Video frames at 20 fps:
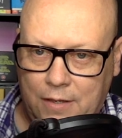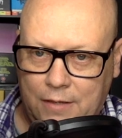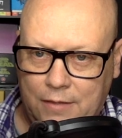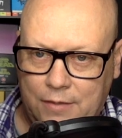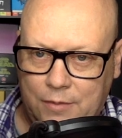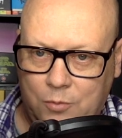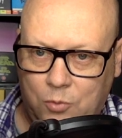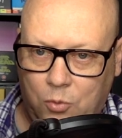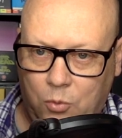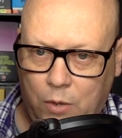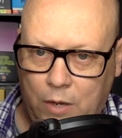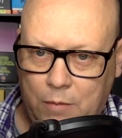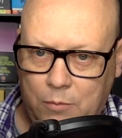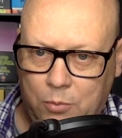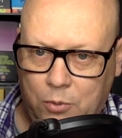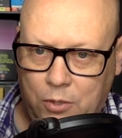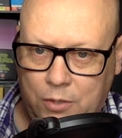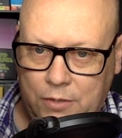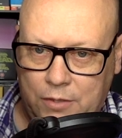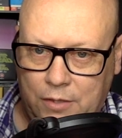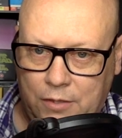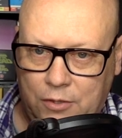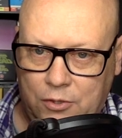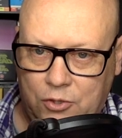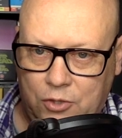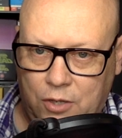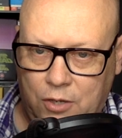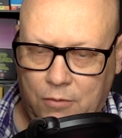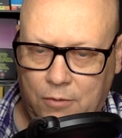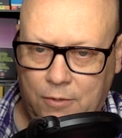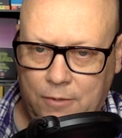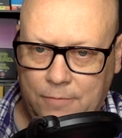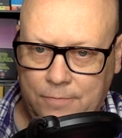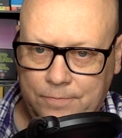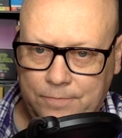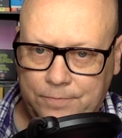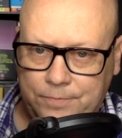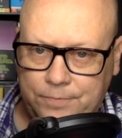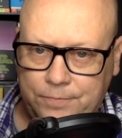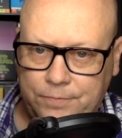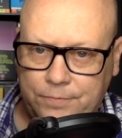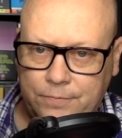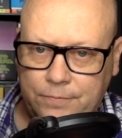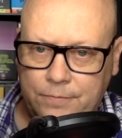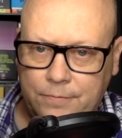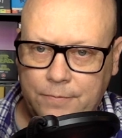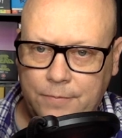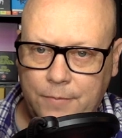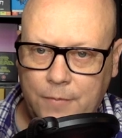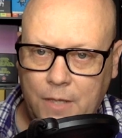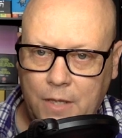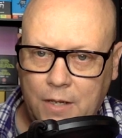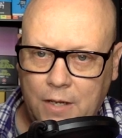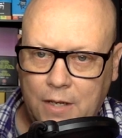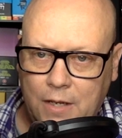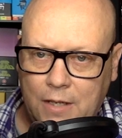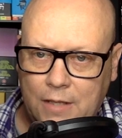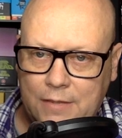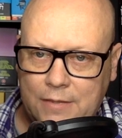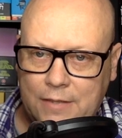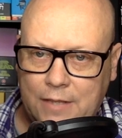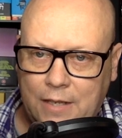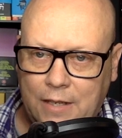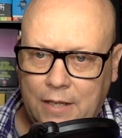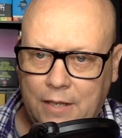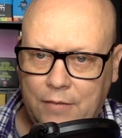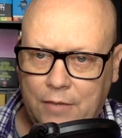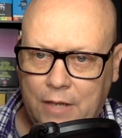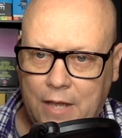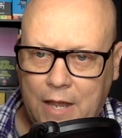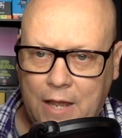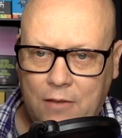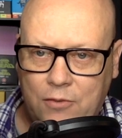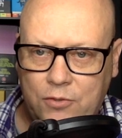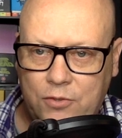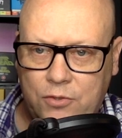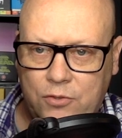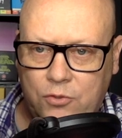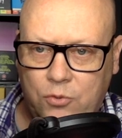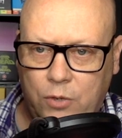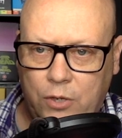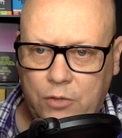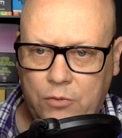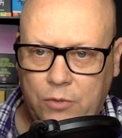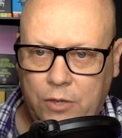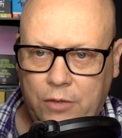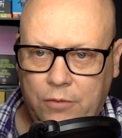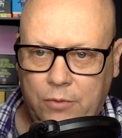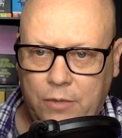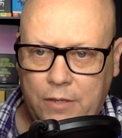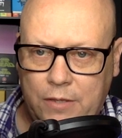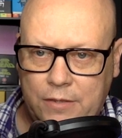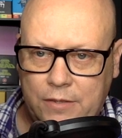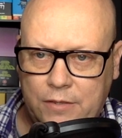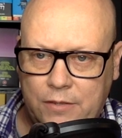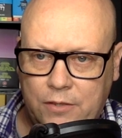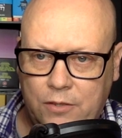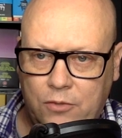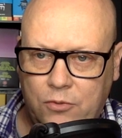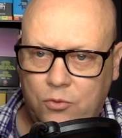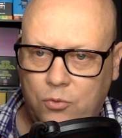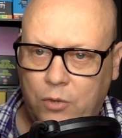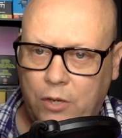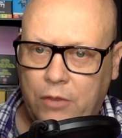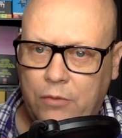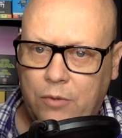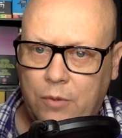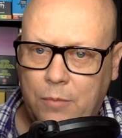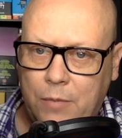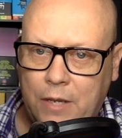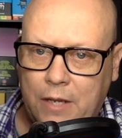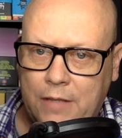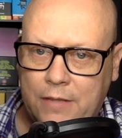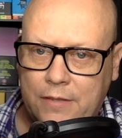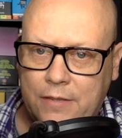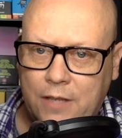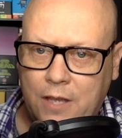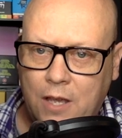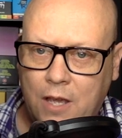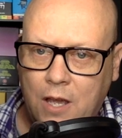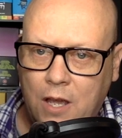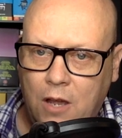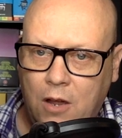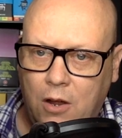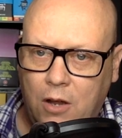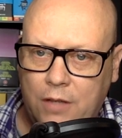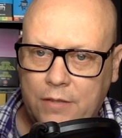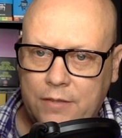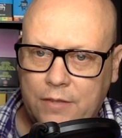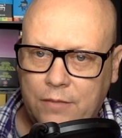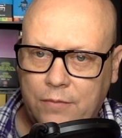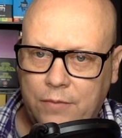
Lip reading: some great books on the genre. Settling of Accounts, 2023. This is new, 23 minutes. Austin